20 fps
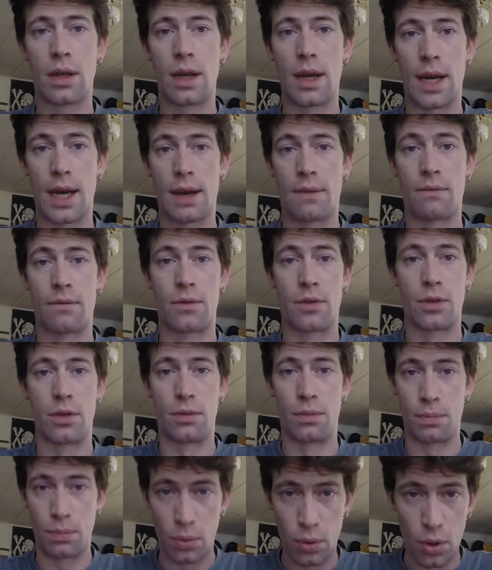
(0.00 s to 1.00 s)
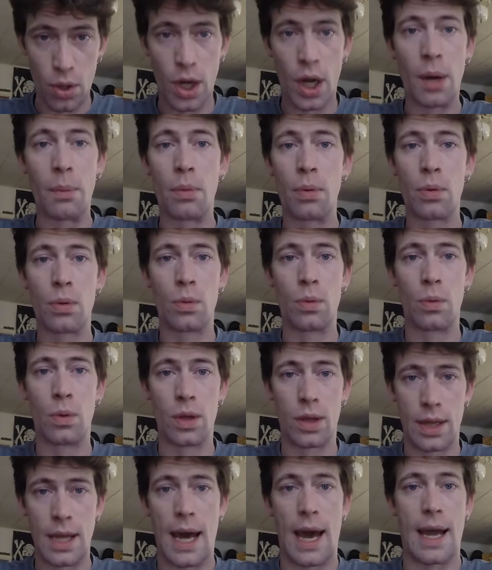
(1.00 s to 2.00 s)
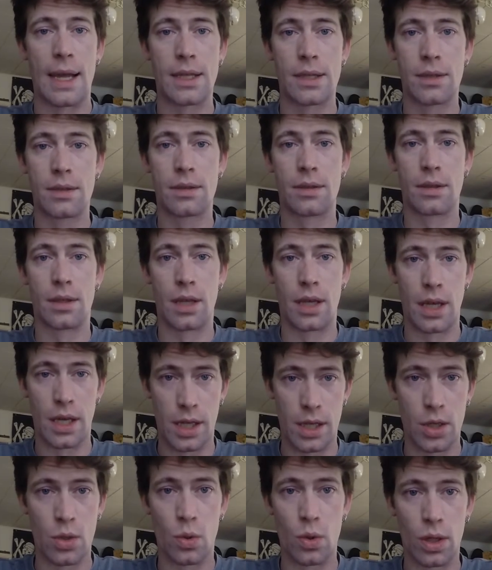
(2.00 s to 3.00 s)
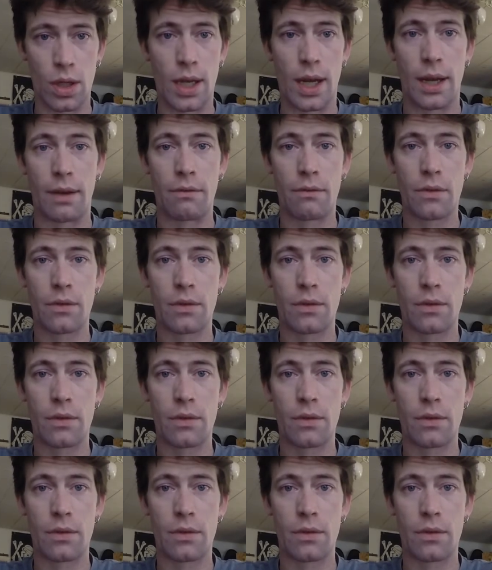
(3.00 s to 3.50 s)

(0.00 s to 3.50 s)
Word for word: have to put up with that in your life.